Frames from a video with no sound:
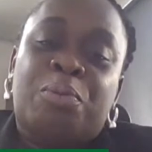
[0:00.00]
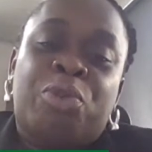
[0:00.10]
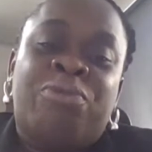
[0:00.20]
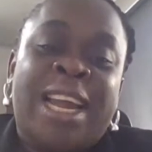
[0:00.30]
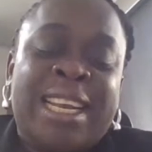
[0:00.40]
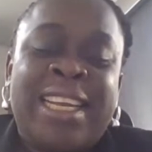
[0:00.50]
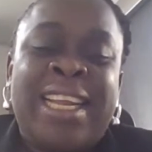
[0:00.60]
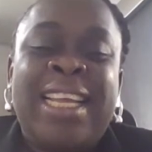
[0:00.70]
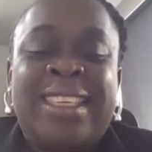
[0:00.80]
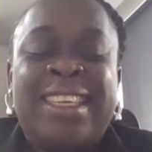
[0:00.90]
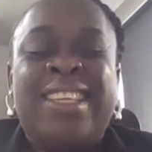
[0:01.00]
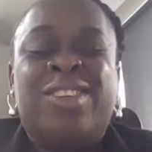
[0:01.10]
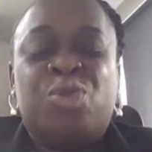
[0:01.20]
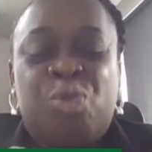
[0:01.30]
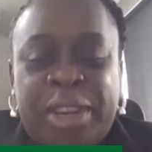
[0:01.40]
provided that he
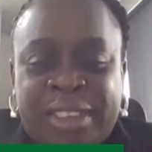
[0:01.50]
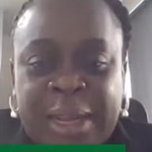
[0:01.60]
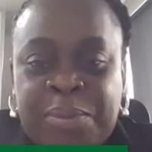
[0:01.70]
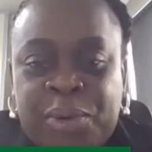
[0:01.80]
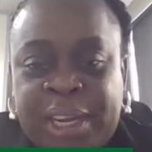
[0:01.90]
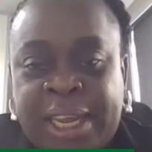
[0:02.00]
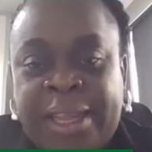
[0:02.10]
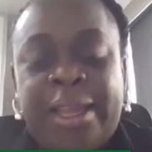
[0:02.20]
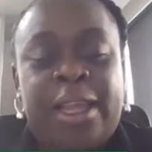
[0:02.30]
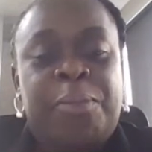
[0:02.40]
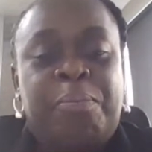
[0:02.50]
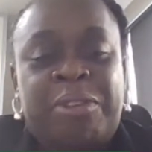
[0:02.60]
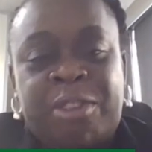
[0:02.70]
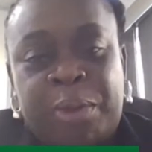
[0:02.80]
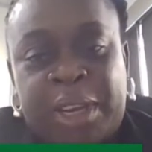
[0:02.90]
takes reasonable care in
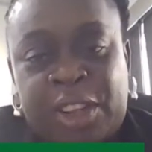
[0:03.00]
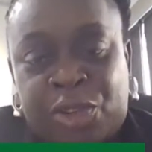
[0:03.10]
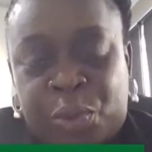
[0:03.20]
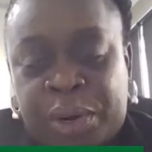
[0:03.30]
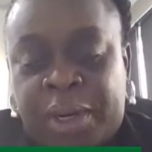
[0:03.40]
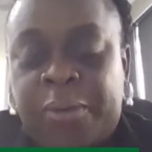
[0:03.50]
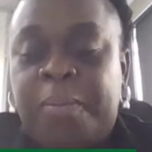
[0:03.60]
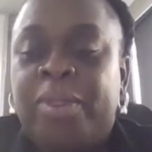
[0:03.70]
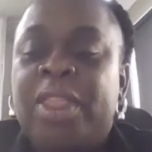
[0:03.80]
performing his work.